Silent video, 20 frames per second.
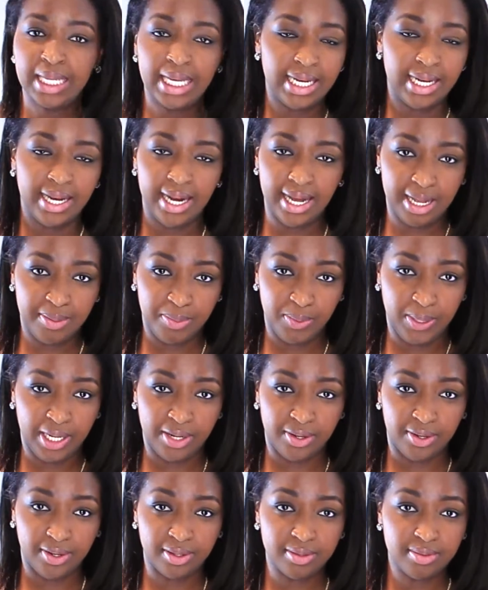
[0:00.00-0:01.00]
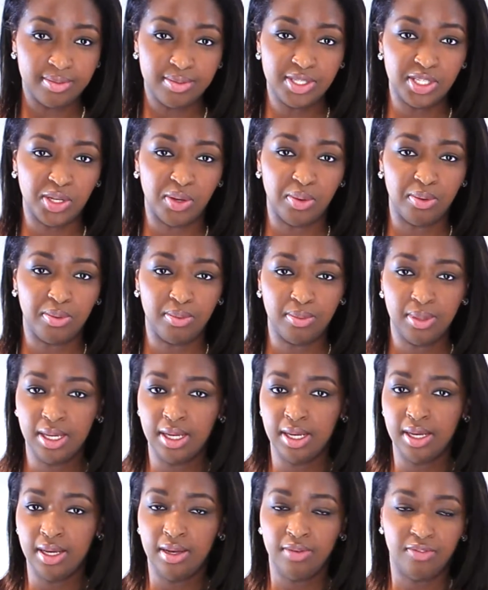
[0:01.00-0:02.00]
It did not come on at all. So
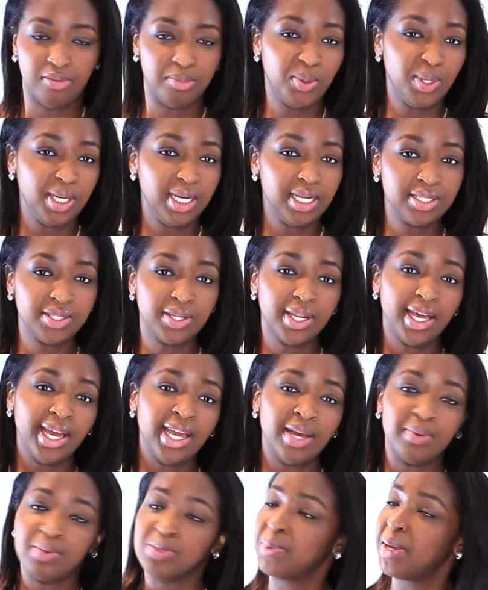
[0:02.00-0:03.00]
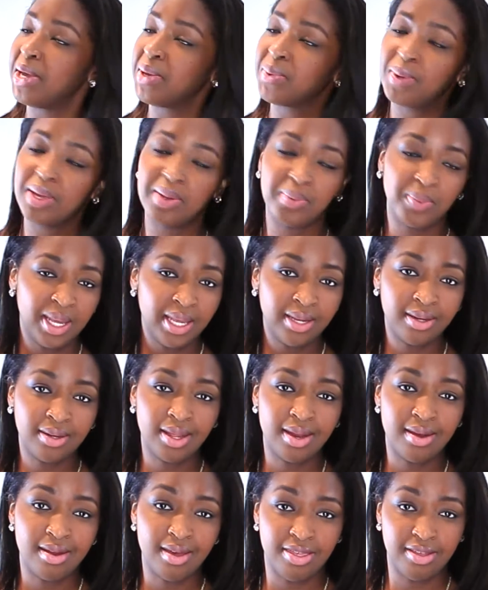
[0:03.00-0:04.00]
from morning to night, I was waiting,
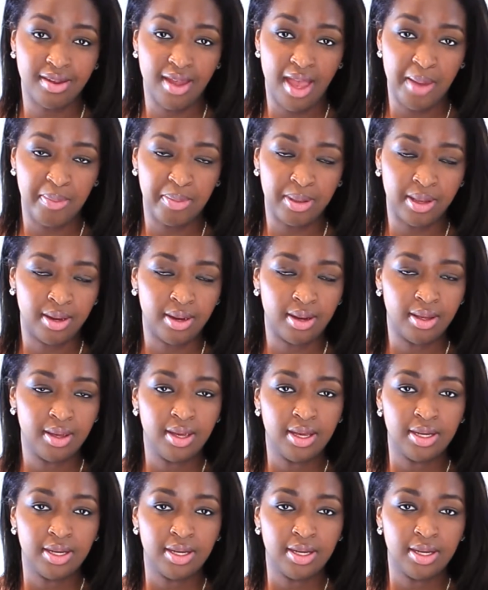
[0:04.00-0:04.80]
and nothing happened.